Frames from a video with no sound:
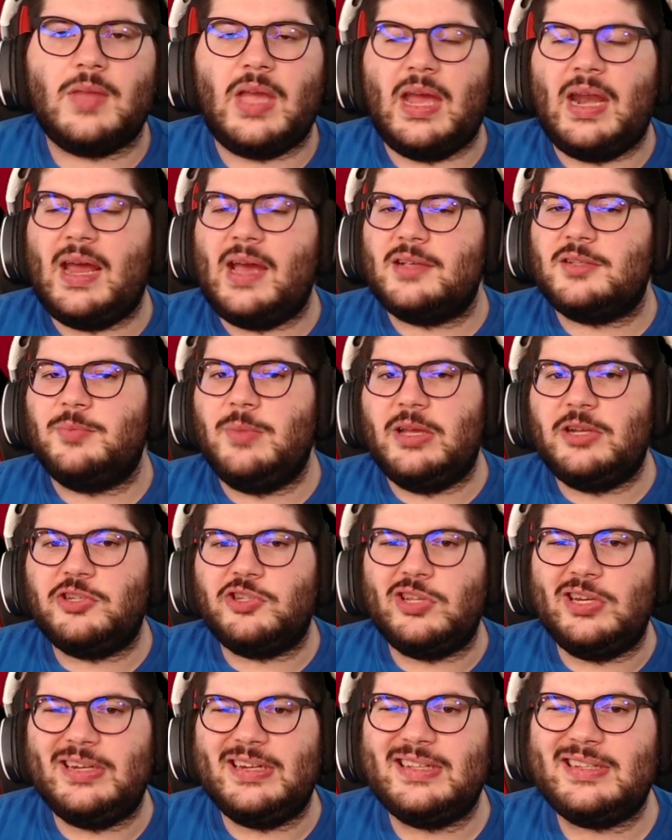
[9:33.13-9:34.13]
And as
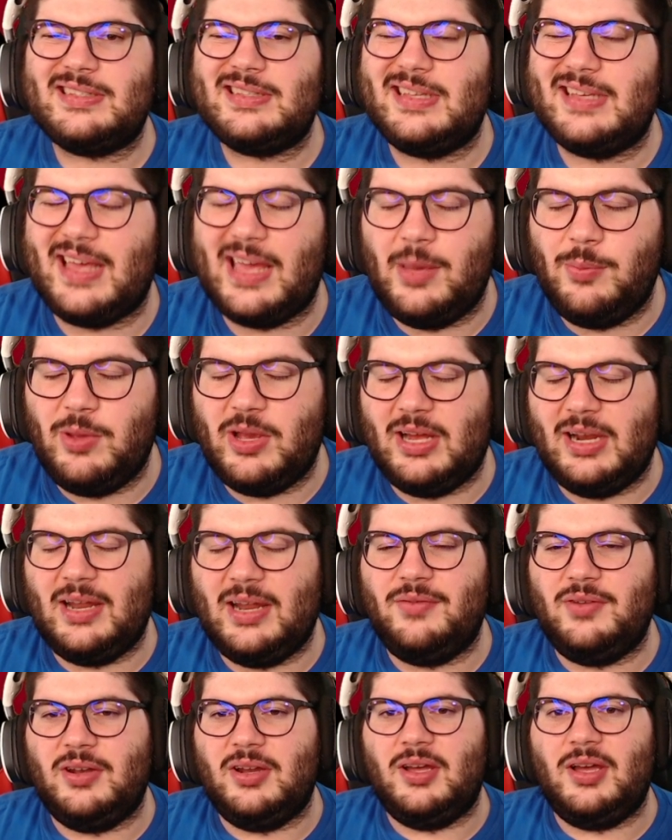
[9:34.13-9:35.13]
mentioned, it's the Game Week
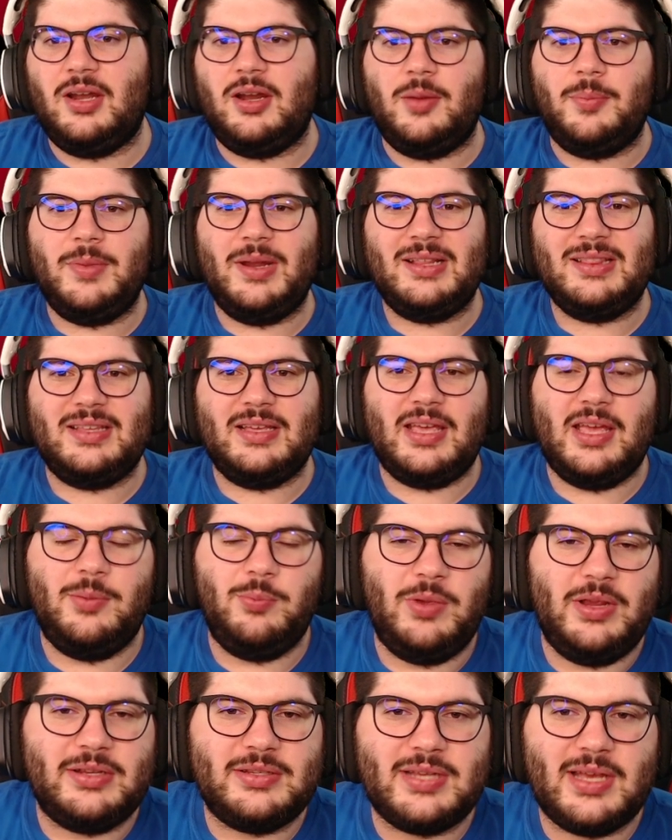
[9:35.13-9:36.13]
11 lineup, not the Game
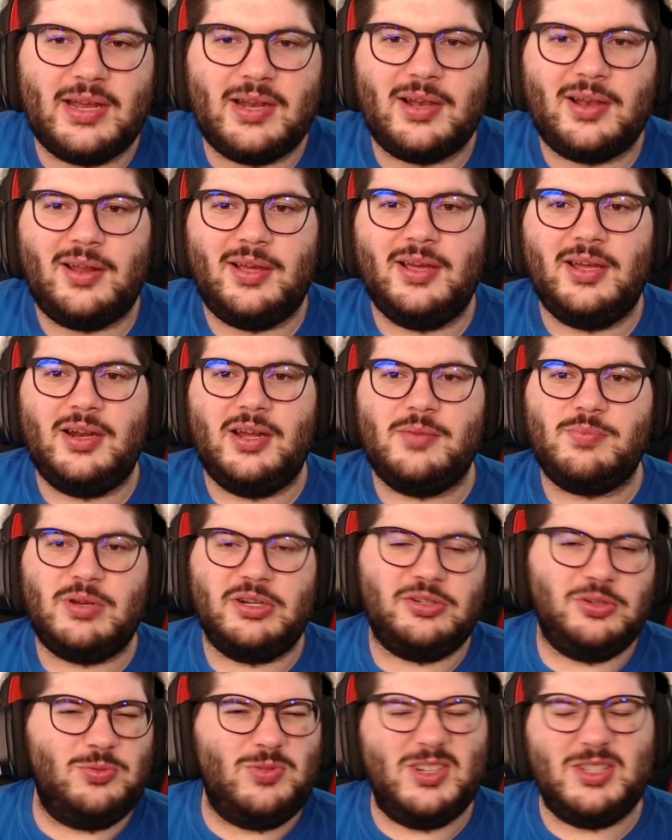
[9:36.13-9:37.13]
Week 10 lineup. I
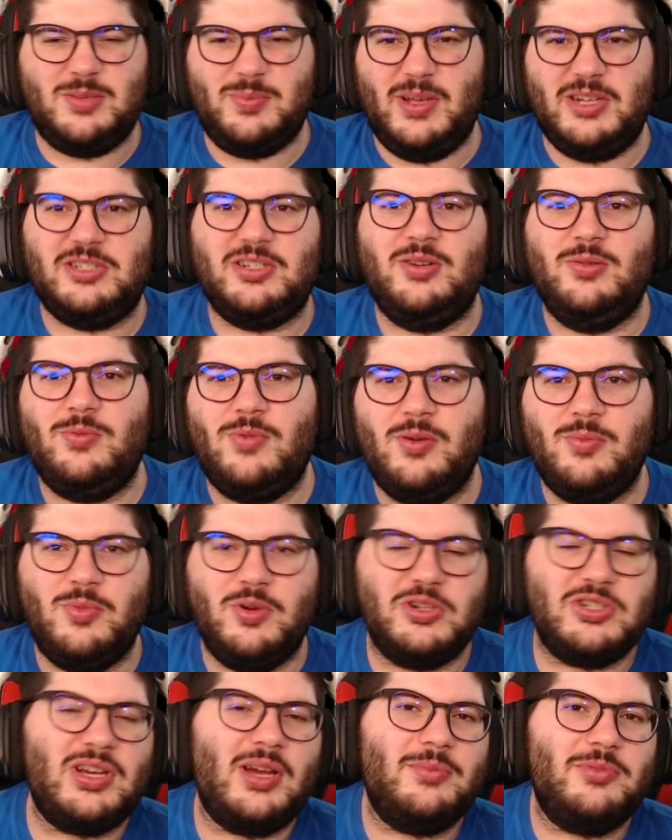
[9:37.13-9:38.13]
just wanted to mention it one more
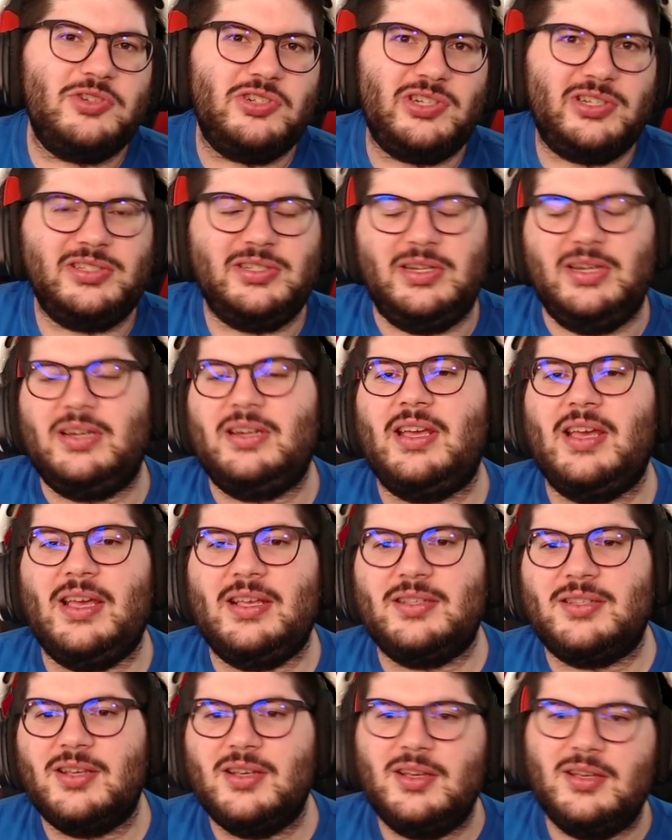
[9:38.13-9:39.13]
time, just in
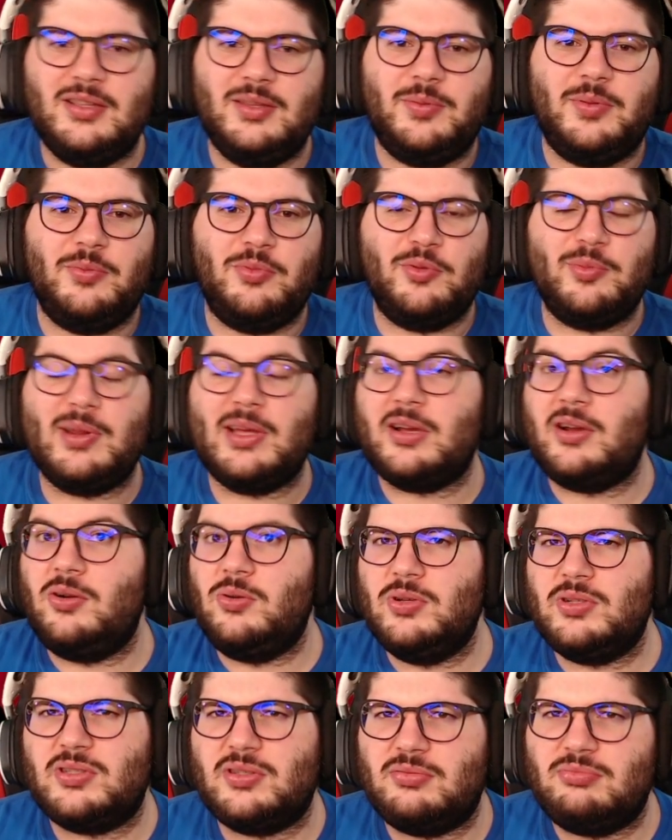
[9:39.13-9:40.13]
case that people would be like, oh,
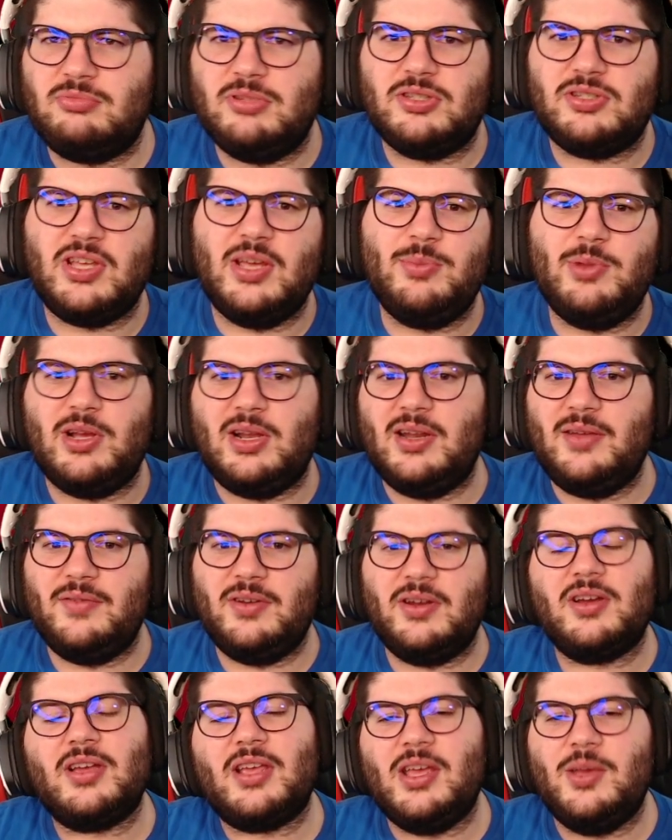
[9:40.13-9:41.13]
it's Game Week 11,
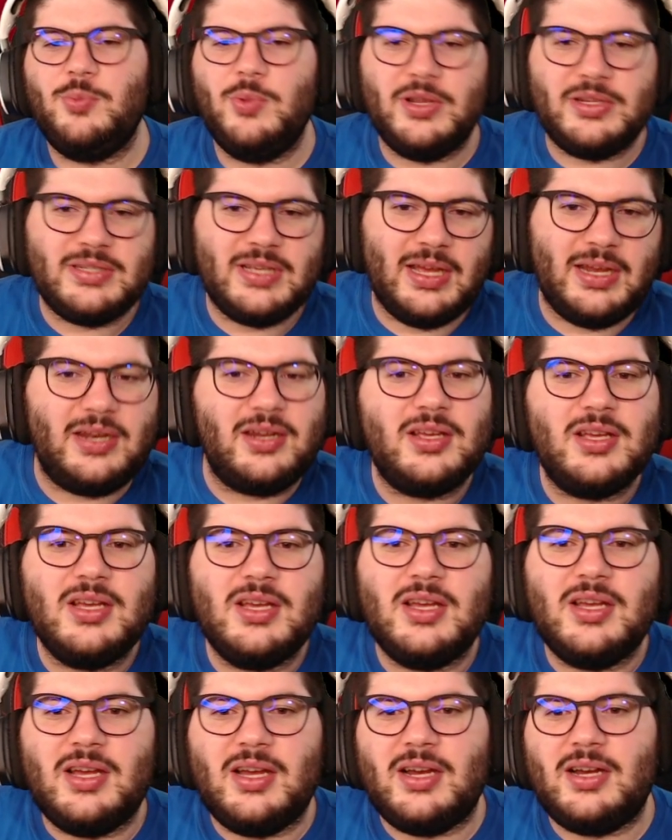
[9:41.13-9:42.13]
not Game Week 10.
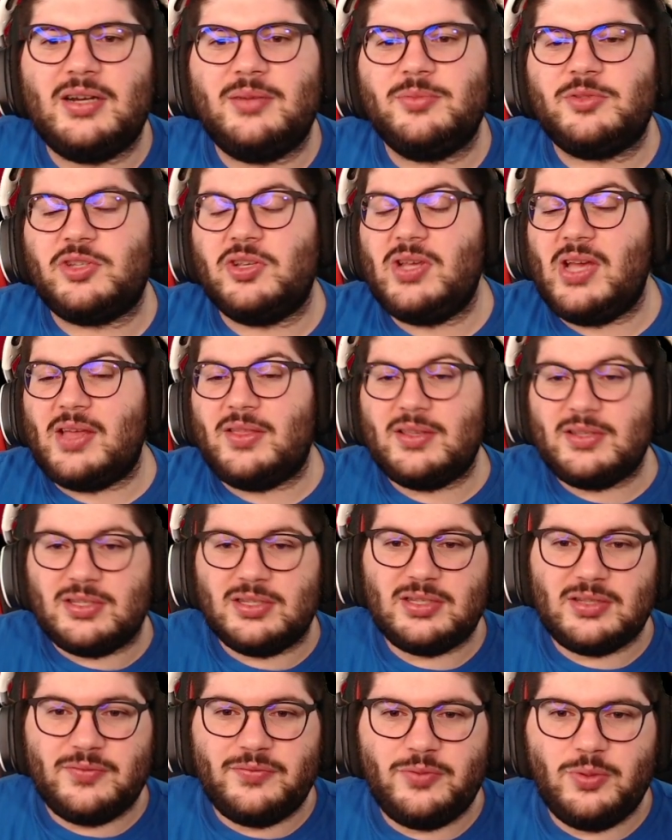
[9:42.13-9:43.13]
So yeah, this
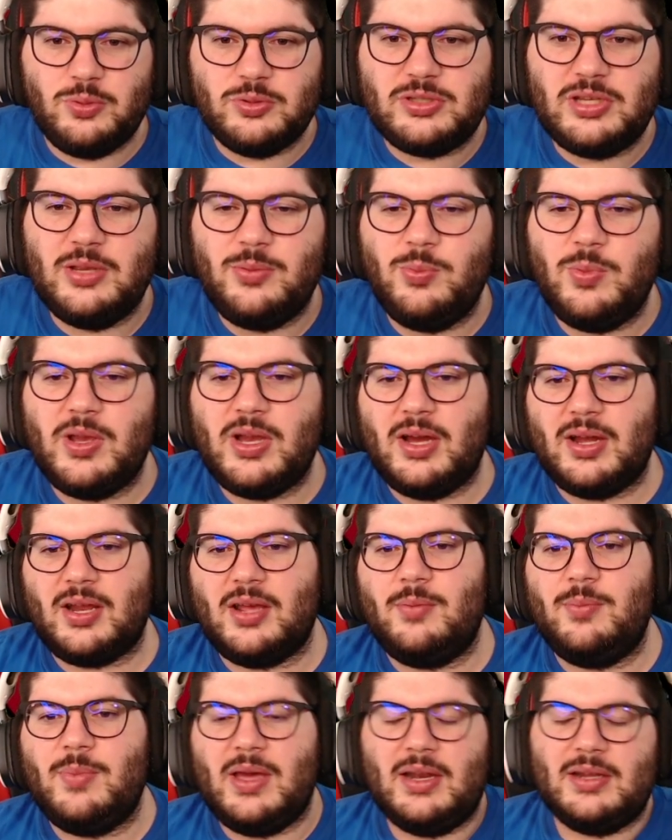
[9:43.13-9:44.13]
is the full team. We got
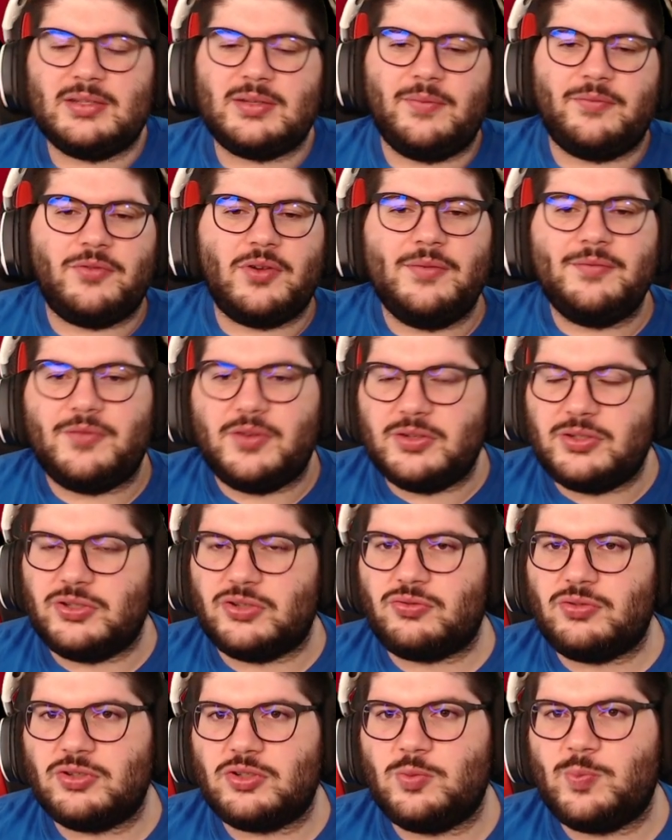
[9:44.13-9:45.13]
Jimenez up front versus
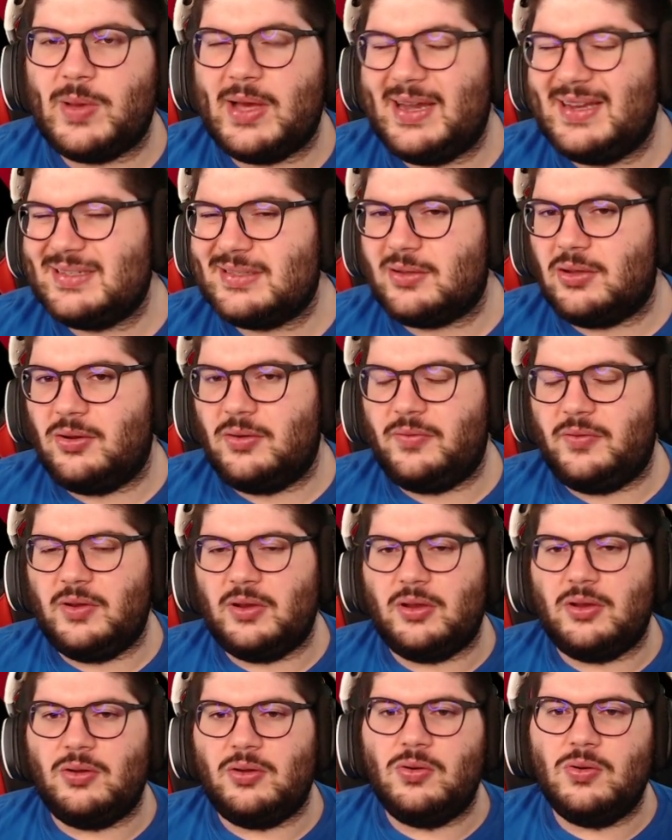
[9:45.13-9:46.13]
Crystal Palace off a
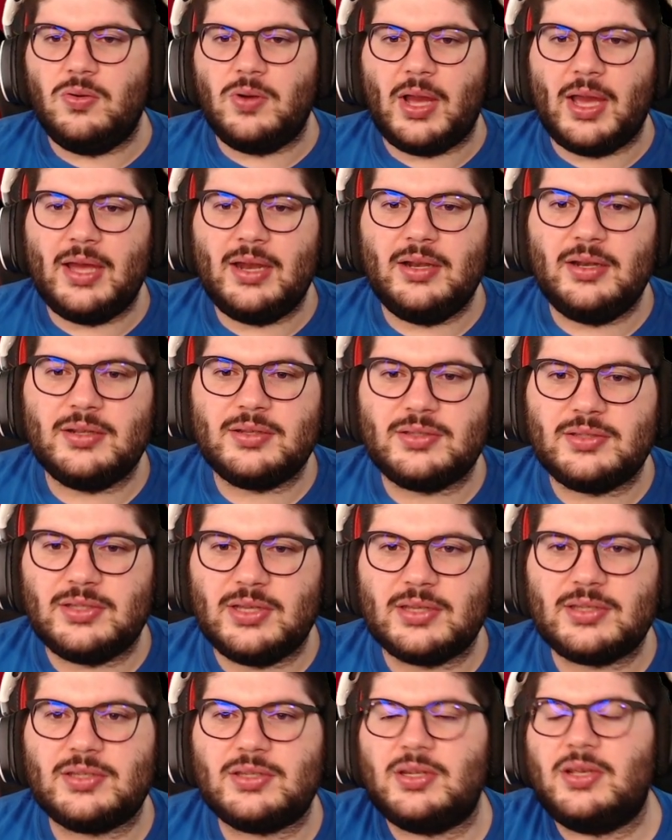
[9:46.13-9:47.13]
goal and an
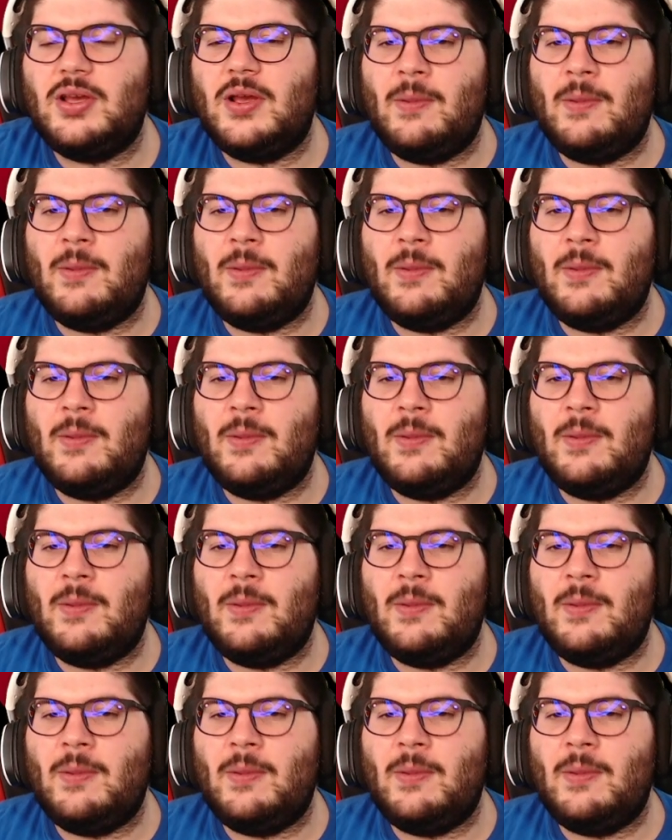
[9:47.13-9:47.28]
assist